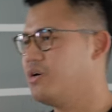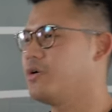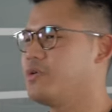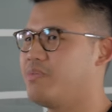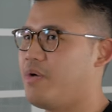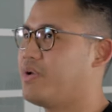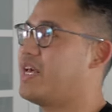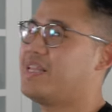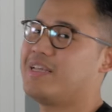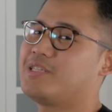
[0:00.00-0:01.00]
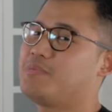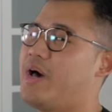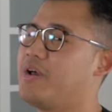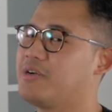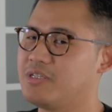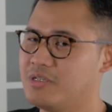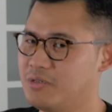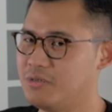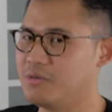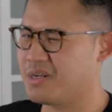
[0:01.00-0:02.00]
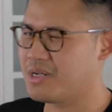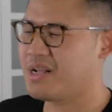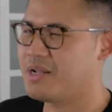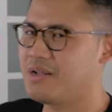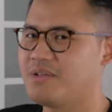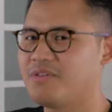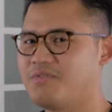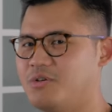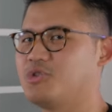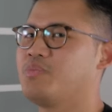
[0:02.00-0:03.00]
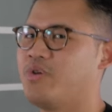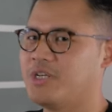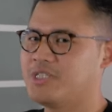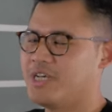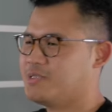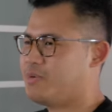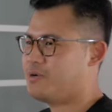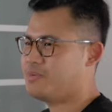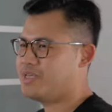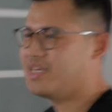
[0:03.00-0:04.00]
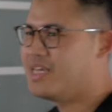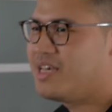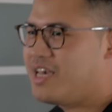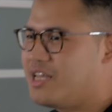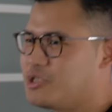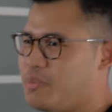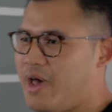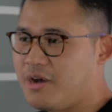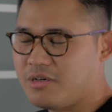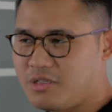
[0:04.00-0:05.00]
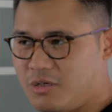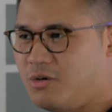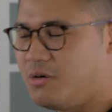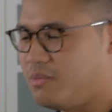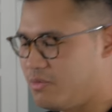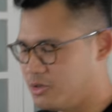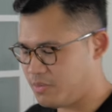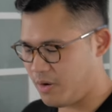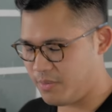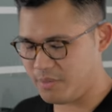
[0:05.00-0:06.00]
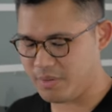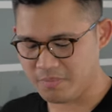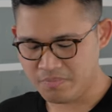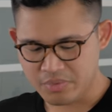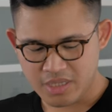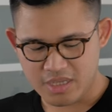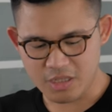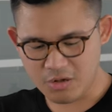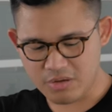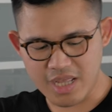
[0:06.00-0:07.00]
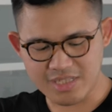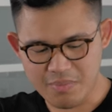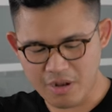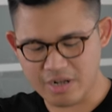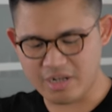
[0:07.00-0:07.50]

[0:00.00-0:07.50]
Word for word: or you might want to get the Inspire 2. Future projects, probably. Inspire 2, most probably. But you know, it's about